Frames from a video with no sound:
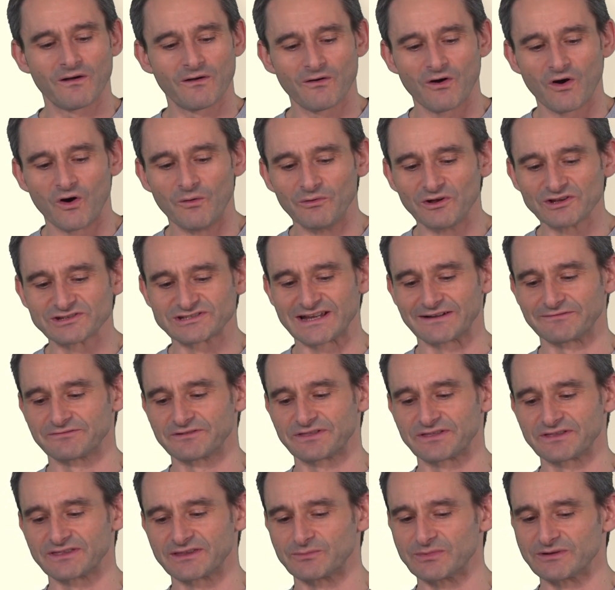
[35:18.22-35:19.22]
Almost
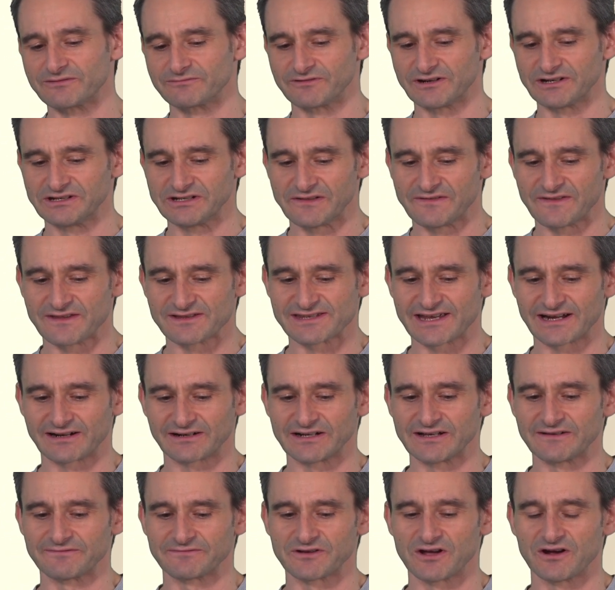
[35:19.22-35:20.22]
everything that we've written in this
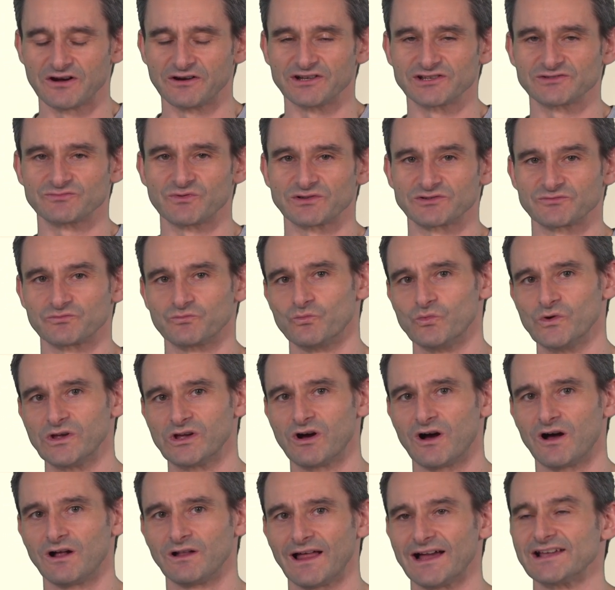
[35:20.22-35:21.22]
area of code is what we
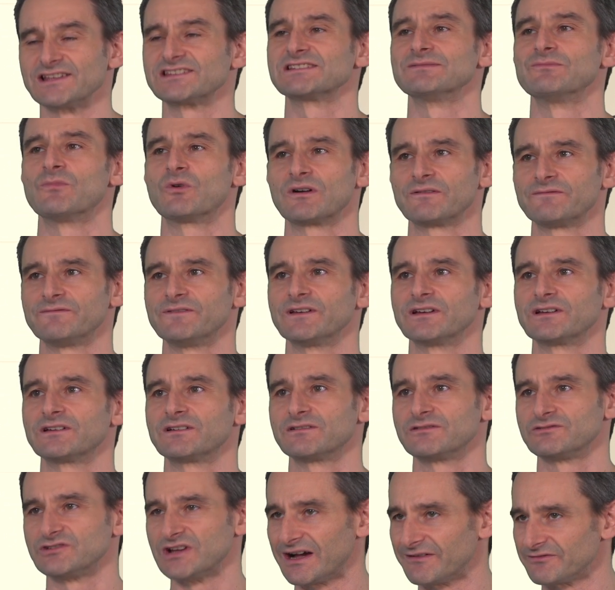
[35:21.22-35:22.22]
call
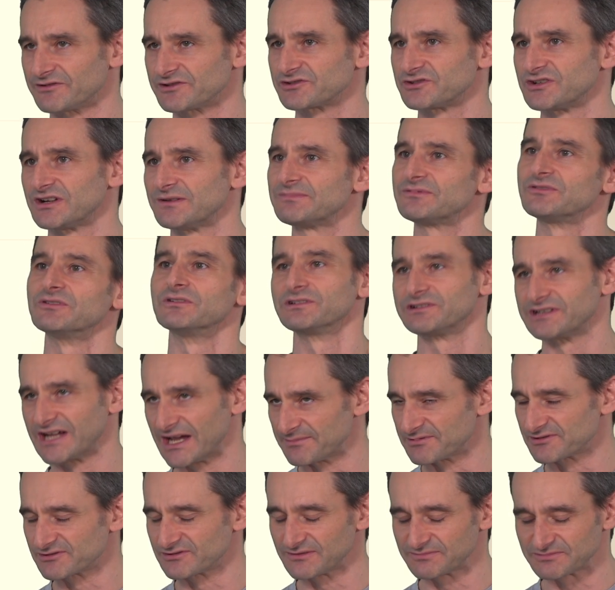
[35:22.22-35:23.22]
isomorphic JavaScript, or
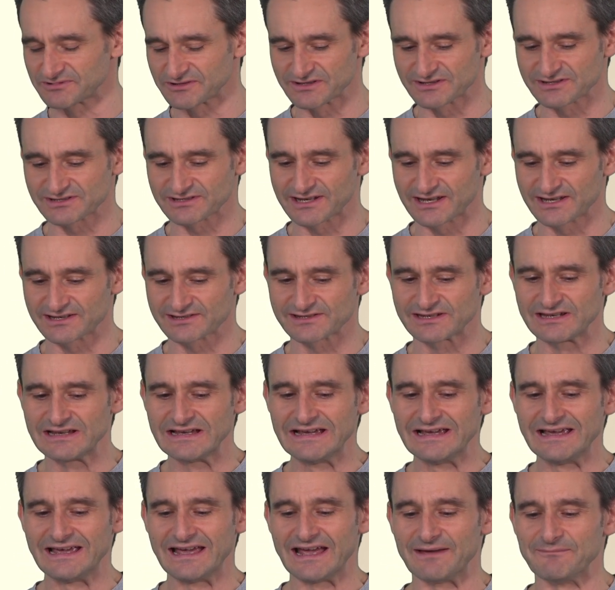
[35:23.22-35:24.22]
TypeScript in this case.
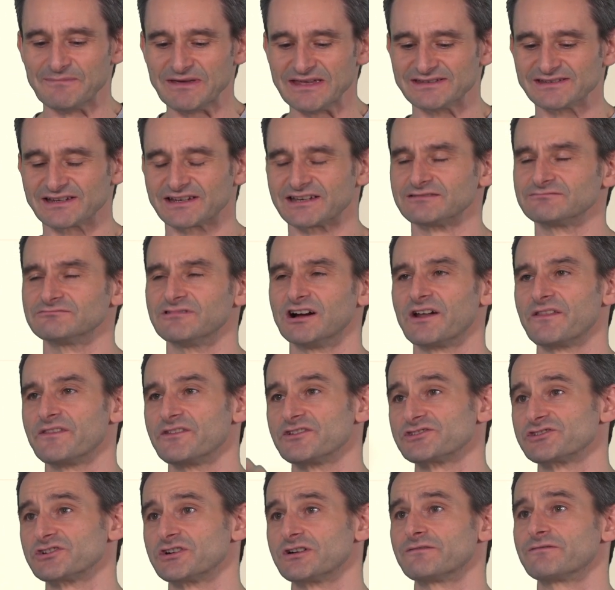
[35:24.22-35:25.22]
It means it can run on the
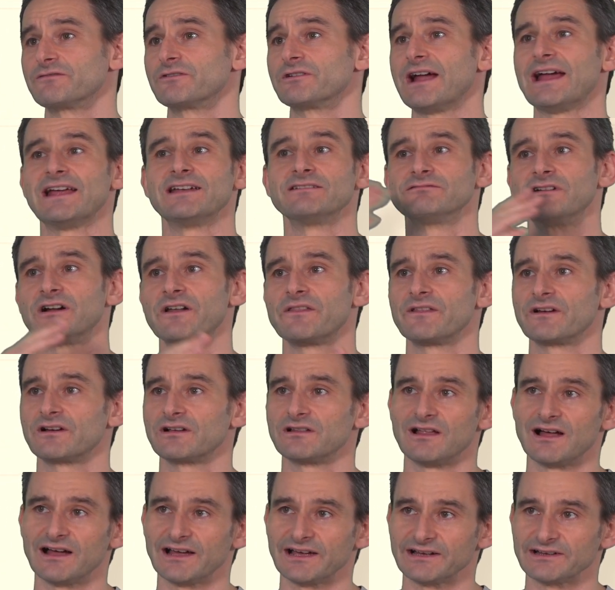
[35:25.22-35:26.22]
server and run on the
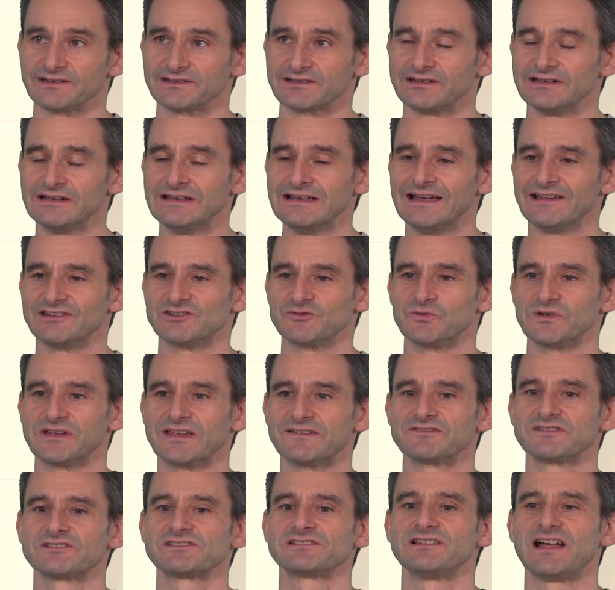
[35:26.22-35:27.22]
client. So it
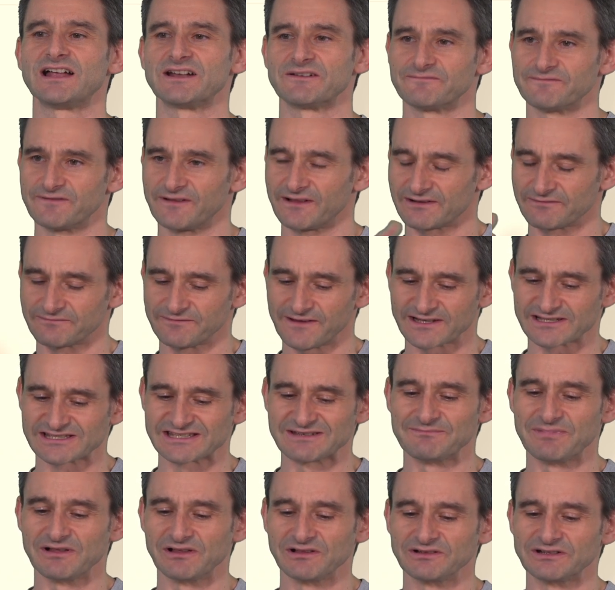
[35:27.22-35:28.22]
gives us a lot of
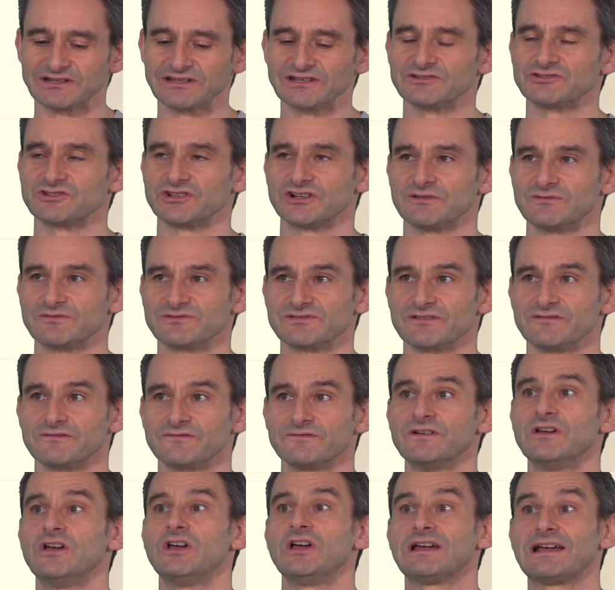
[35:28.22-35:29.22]
flexibility in terms
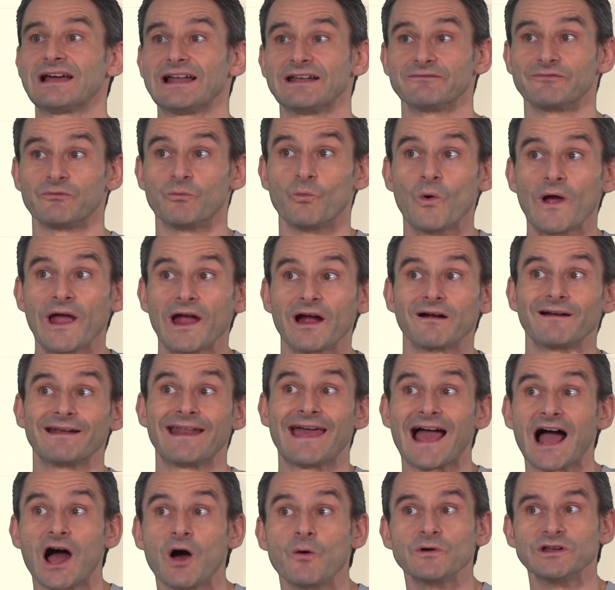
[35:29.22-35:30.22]
of kind of where and
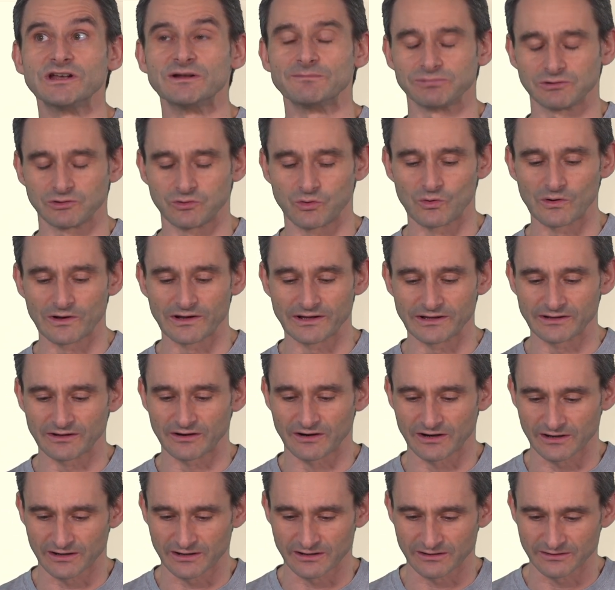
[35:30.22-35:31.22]
how we deploy
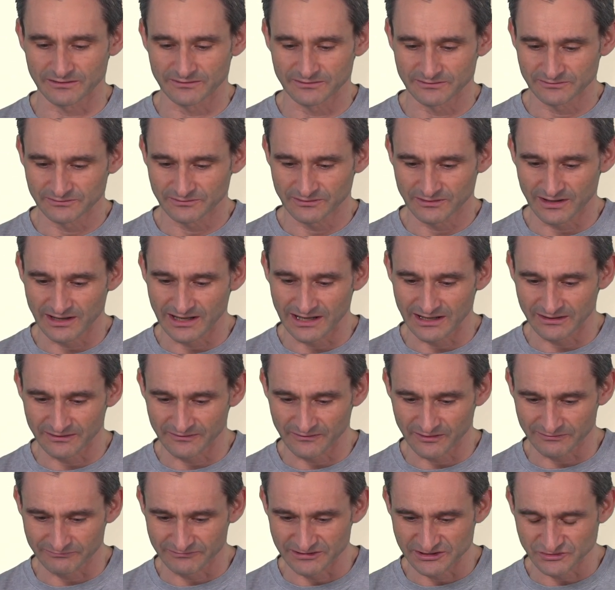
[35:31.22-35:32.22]
our
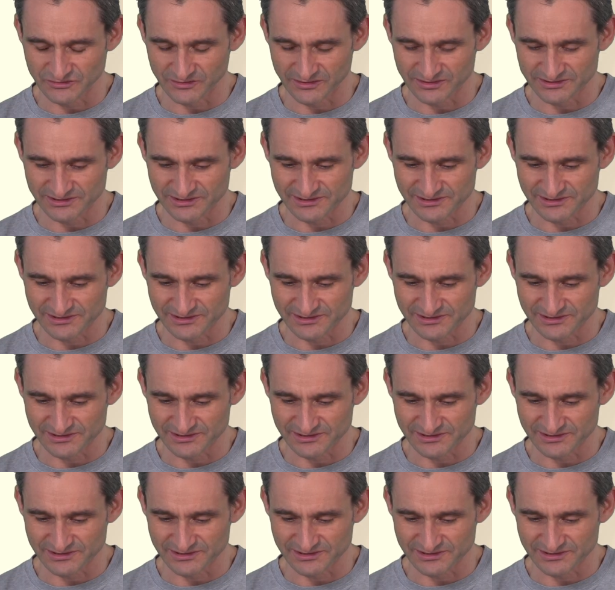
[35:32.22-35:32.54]
resources.